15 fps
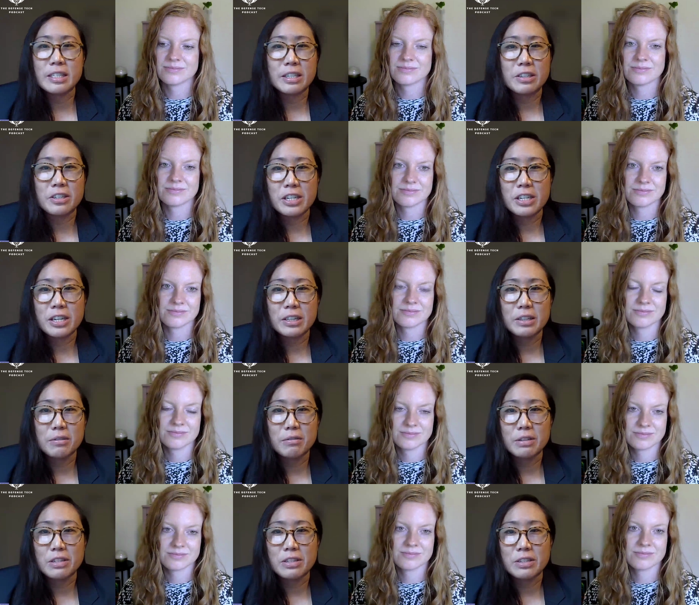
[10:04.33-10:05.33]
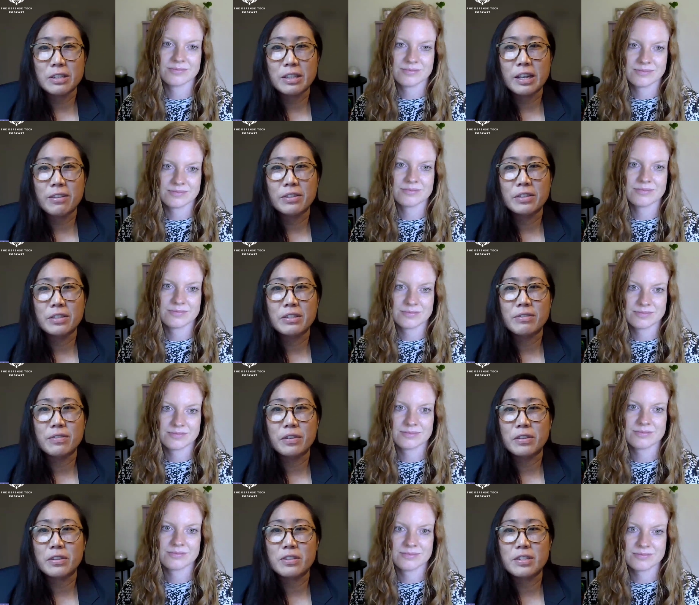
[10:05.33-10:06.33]
Speaker 1: synergy at the regional level to
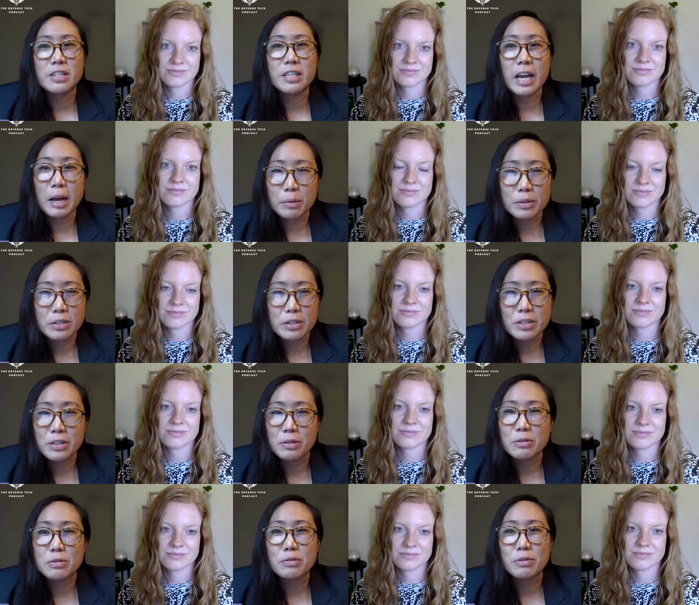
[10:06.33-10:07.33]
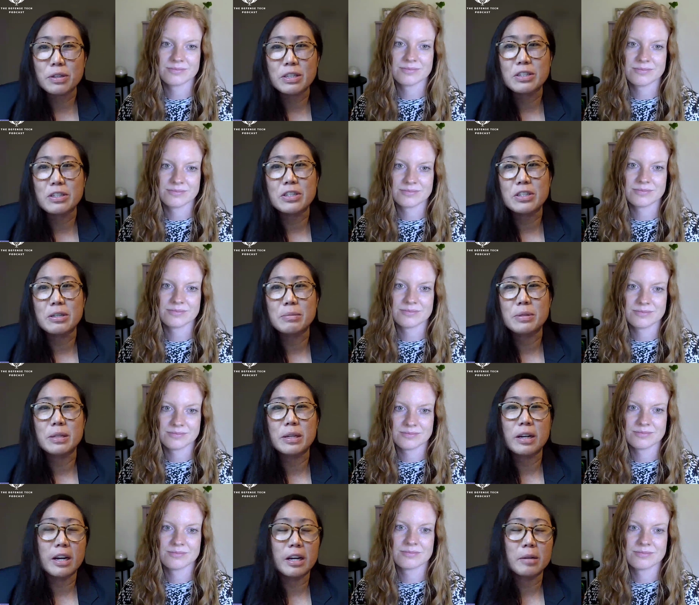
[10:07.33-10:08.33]
further establish those relationships and
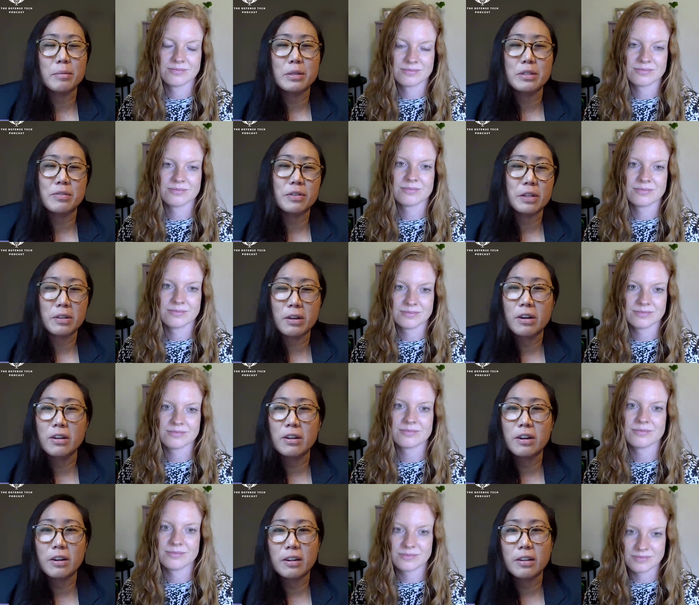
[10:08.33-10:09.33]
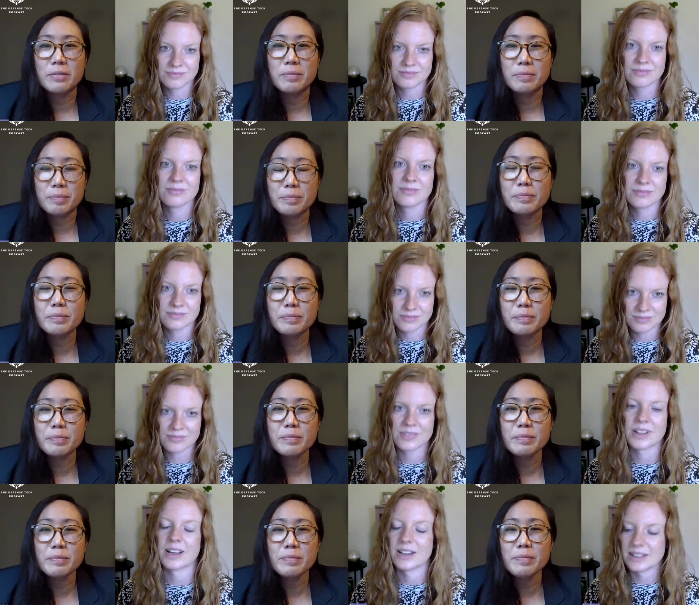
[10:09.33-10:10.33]
economies for the long haul.
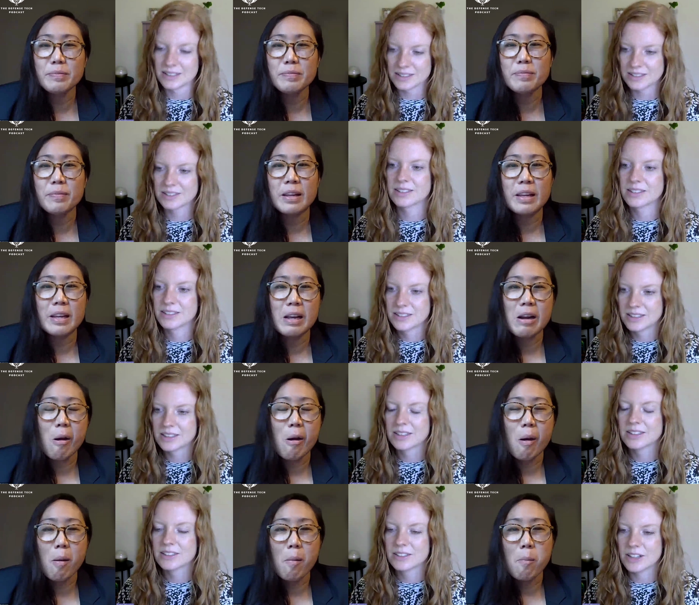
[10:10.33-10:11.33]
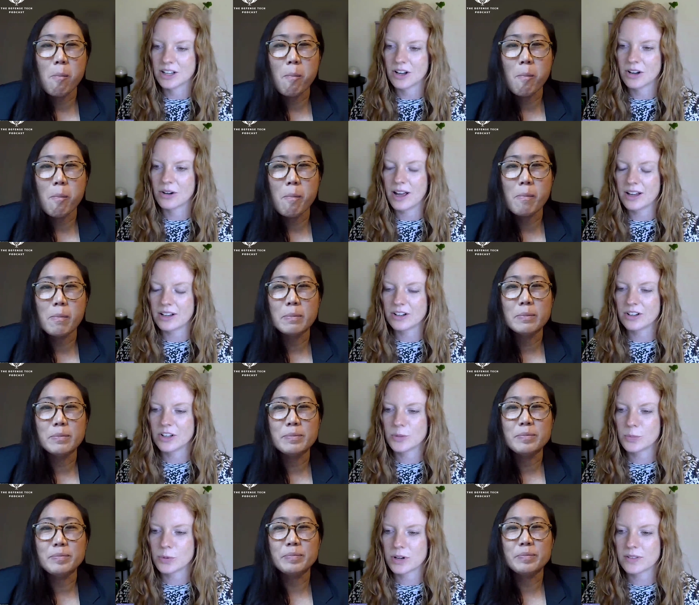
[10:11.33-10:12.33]
Speaker 2: Nice. So I know
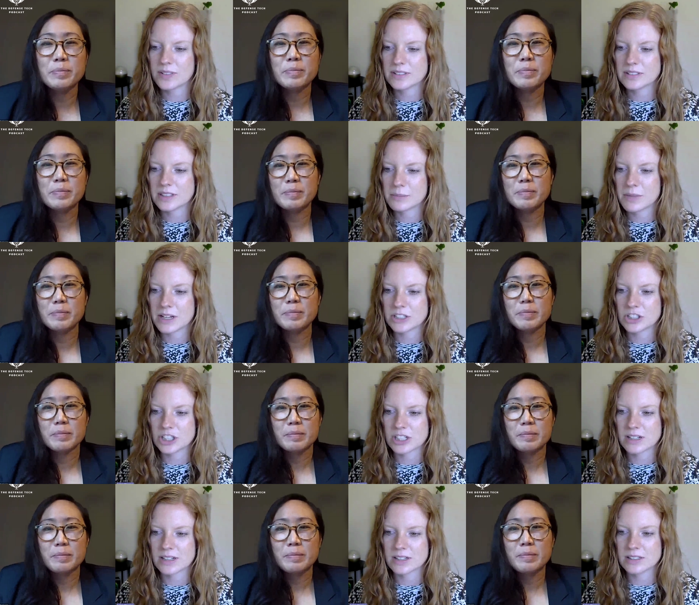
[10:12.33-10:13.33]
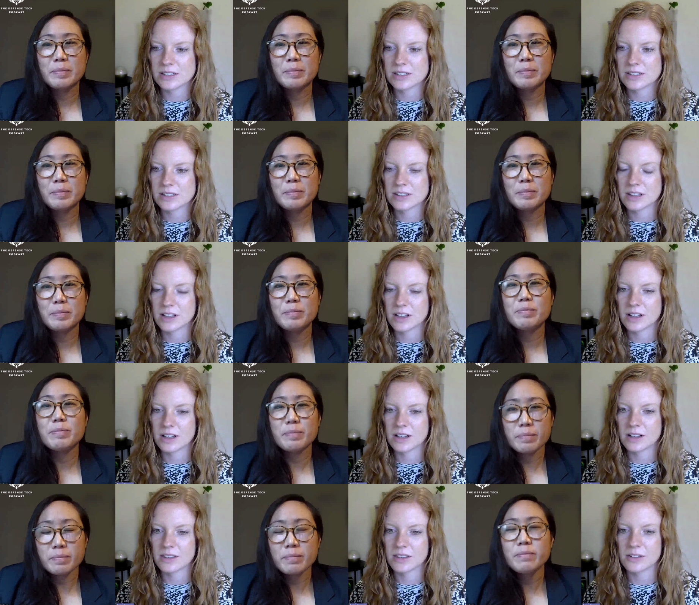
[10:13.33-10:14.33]
you previously mentioned
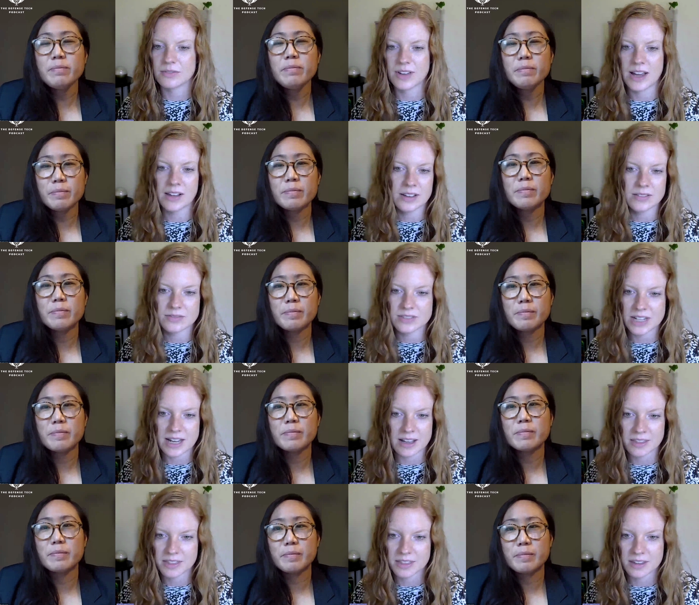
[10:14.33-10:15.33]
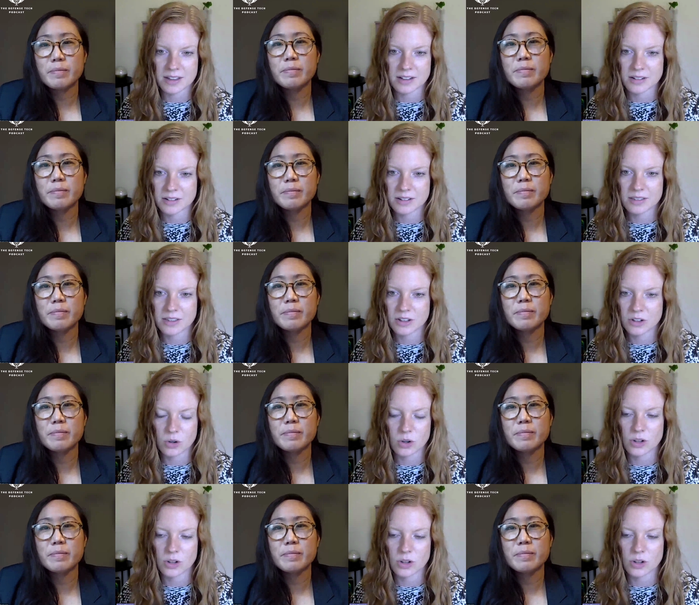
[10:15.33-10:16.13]
the the Valley of Death and the